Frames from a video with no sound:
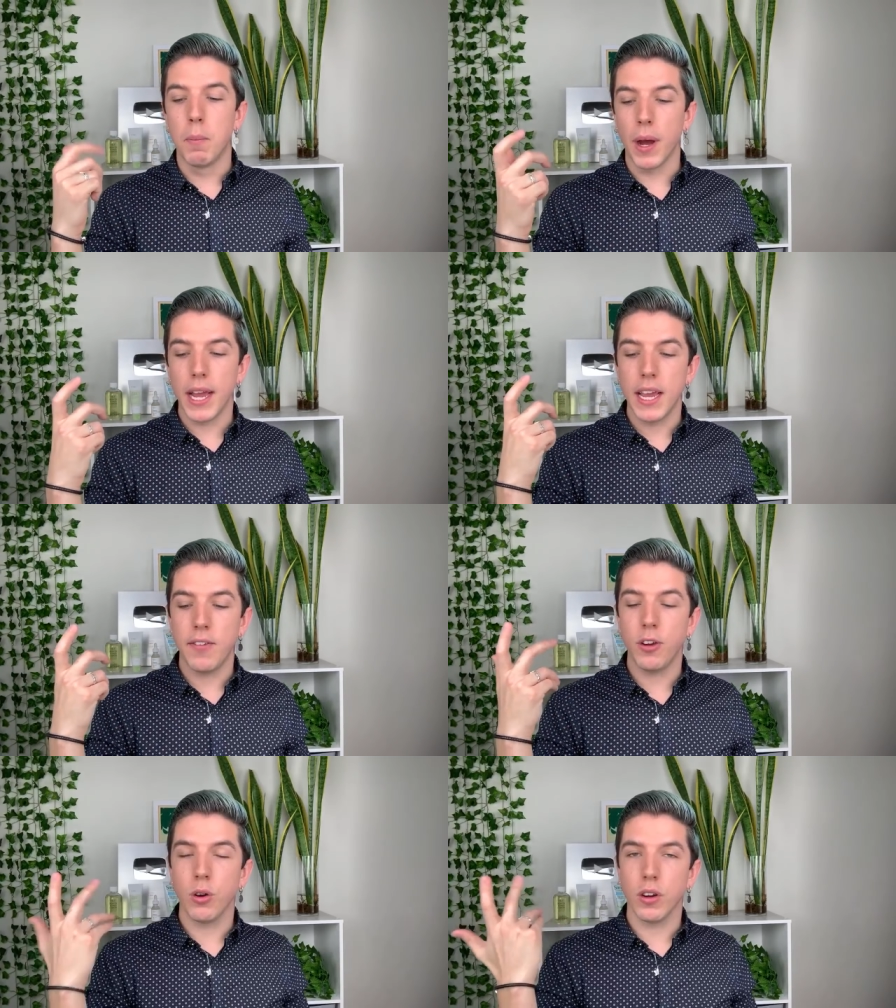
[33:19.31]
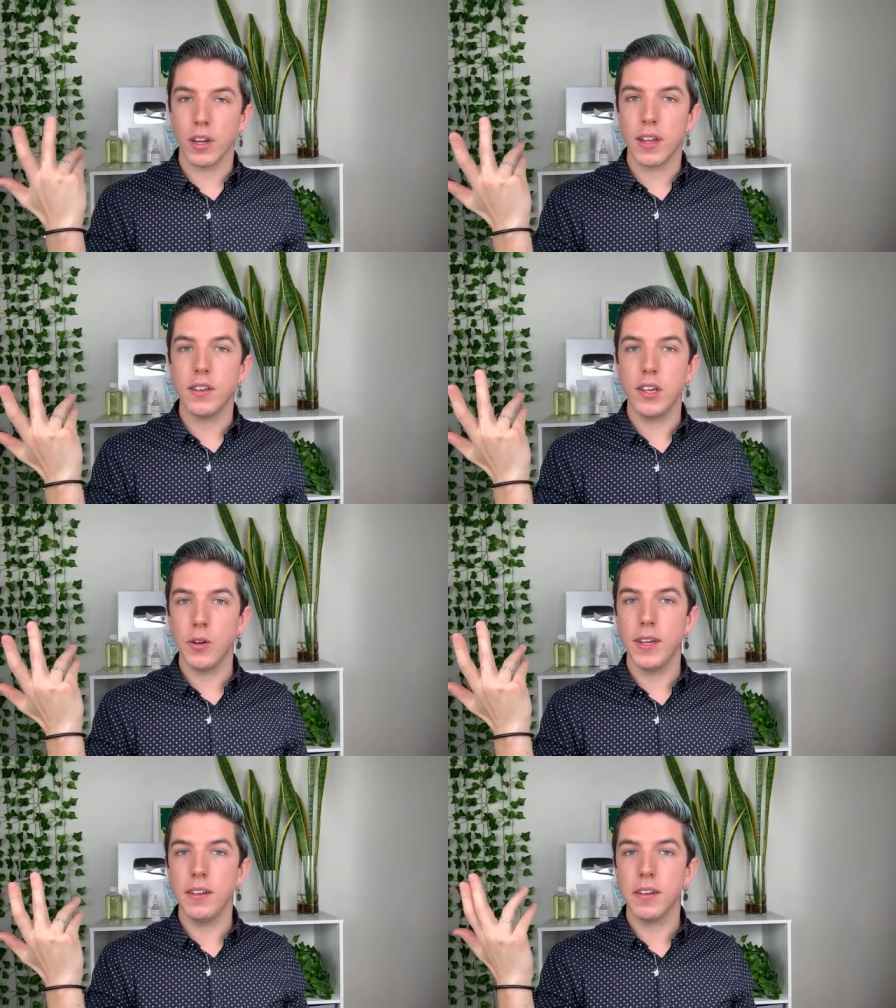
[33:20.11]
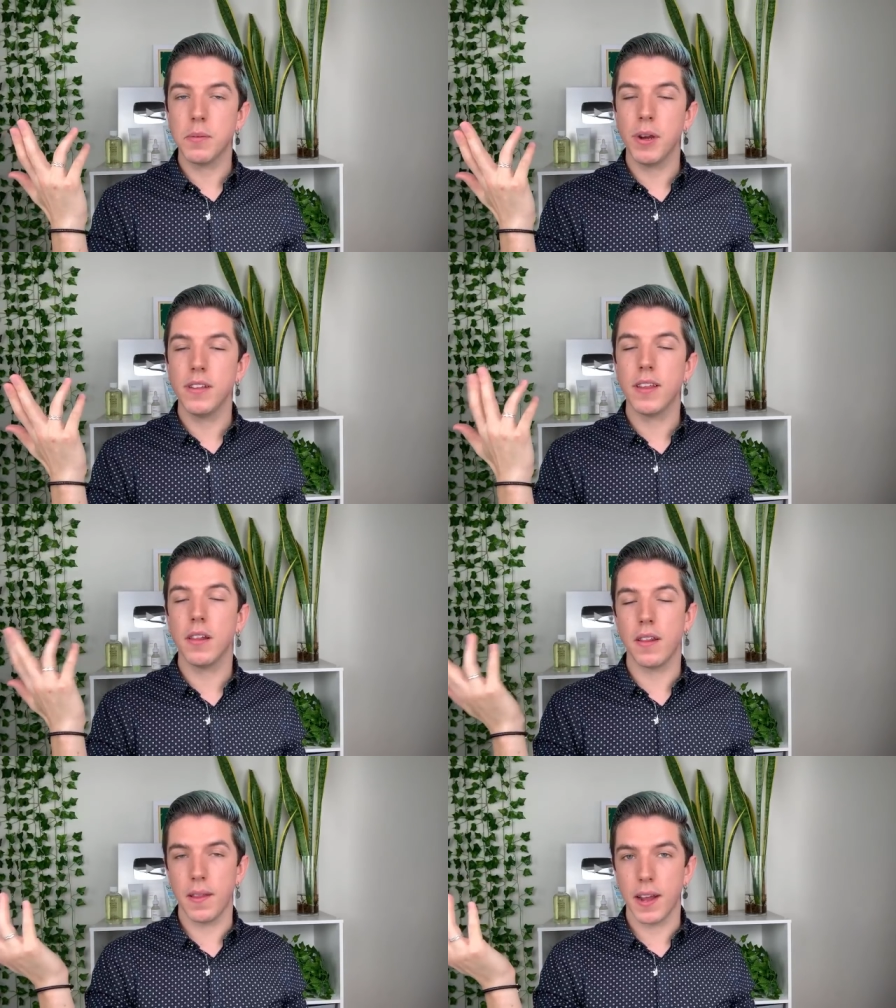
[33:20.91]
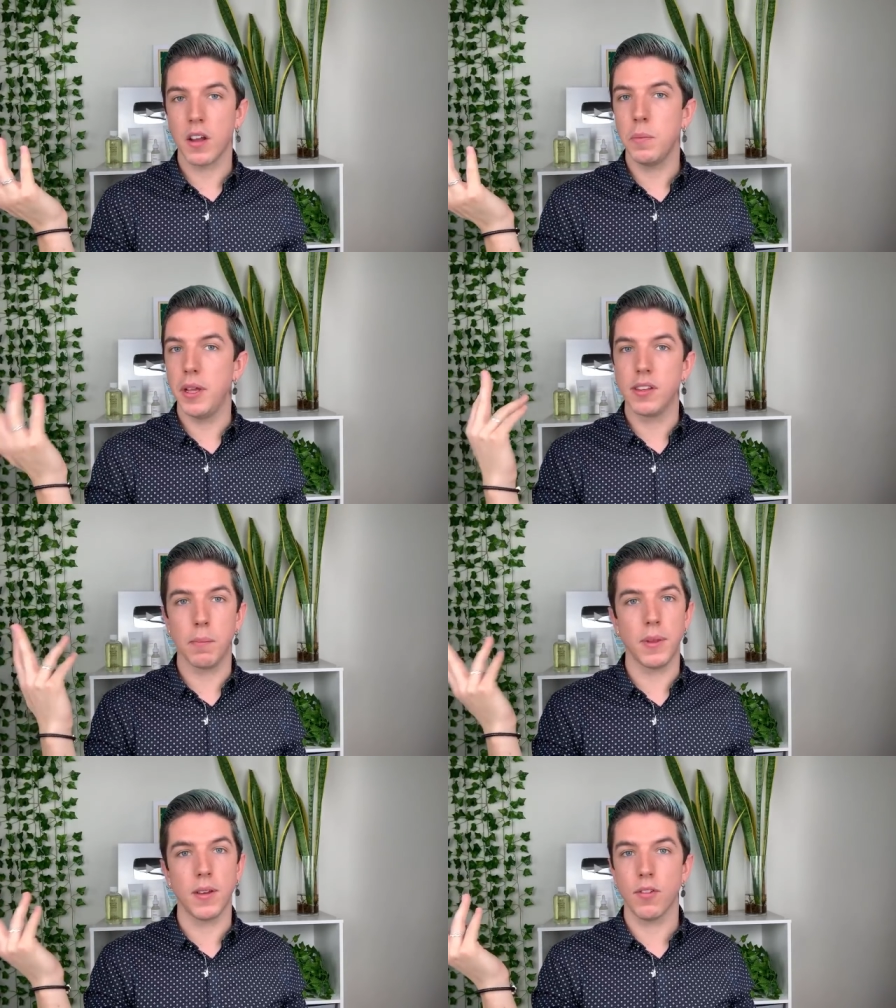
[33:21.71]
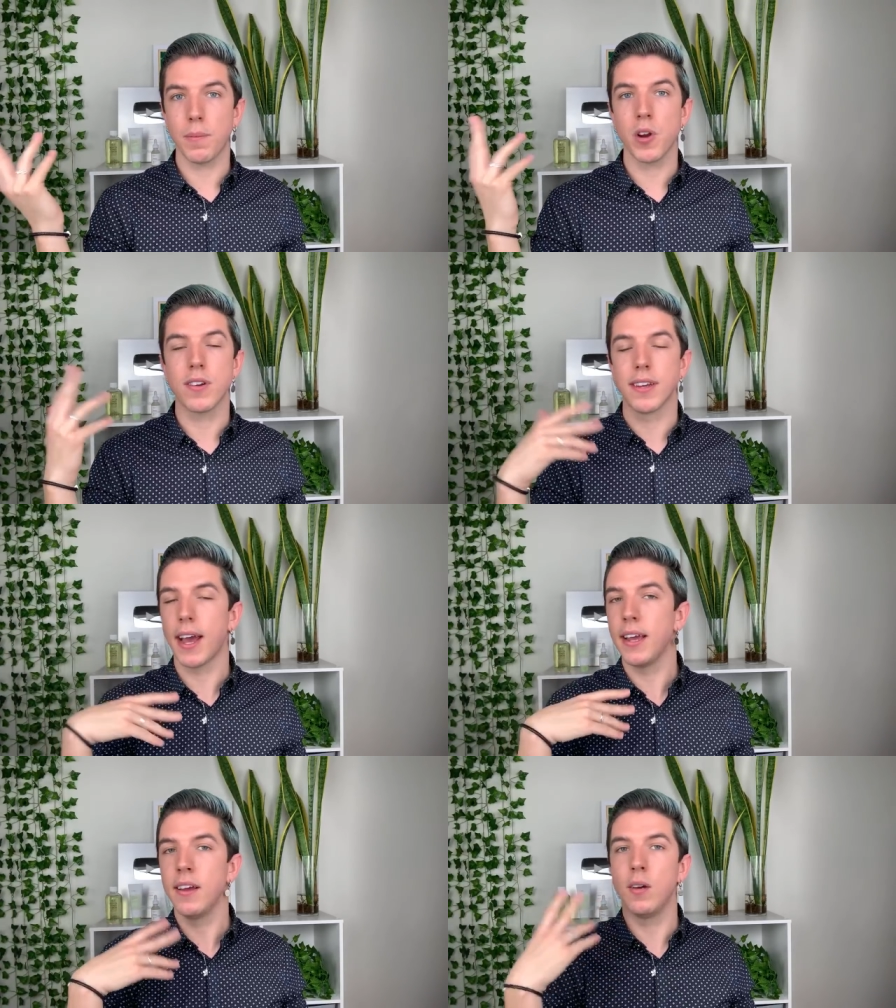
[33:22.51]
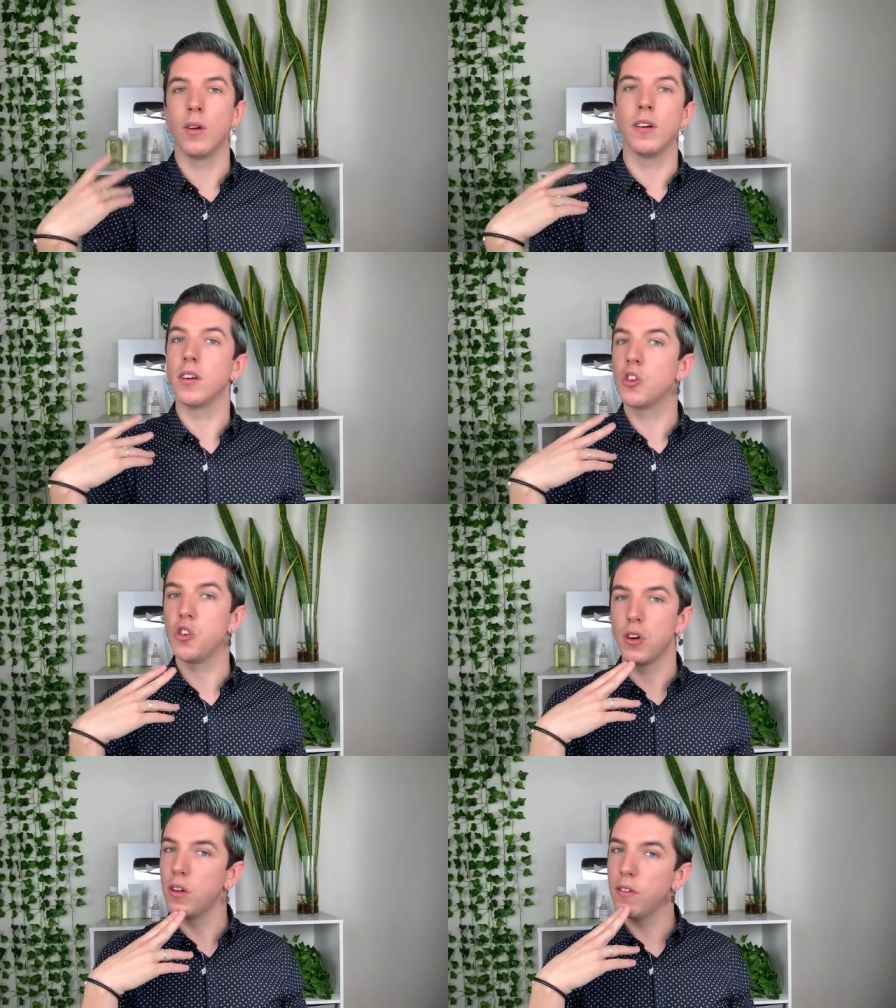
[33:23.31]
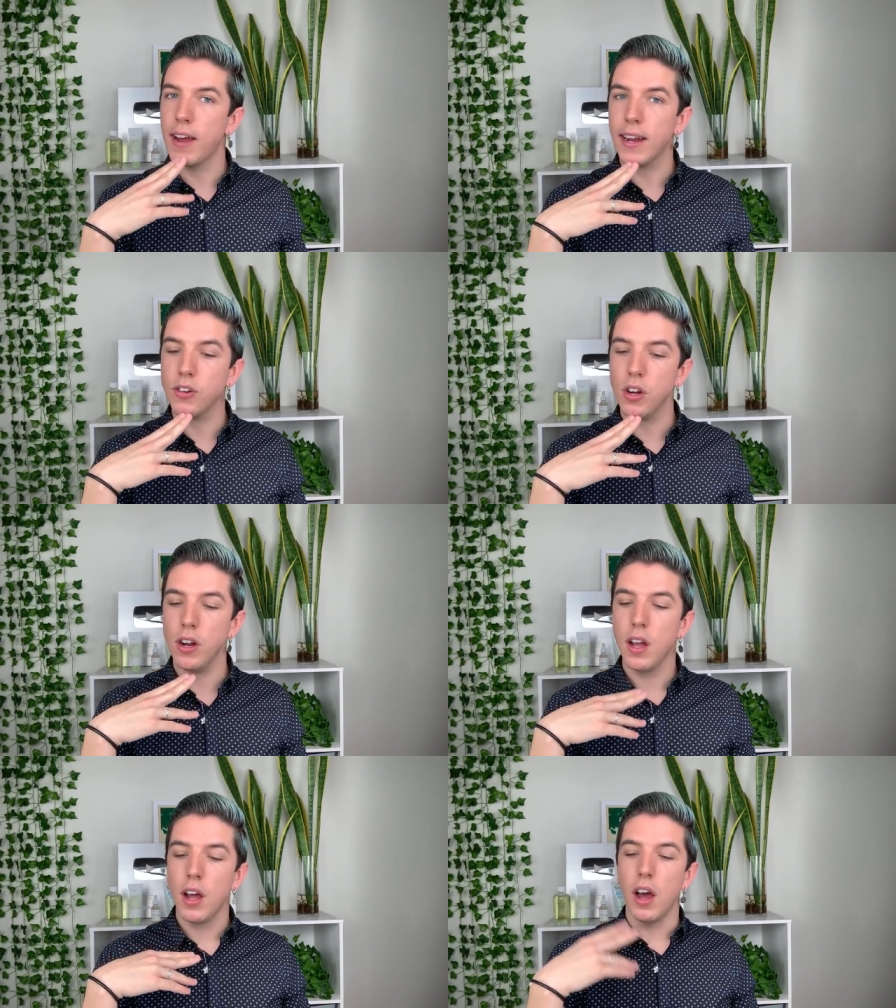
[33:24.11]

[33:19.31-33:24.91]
But if you're continuing to experience that, then that could be something from your diet or an external factor,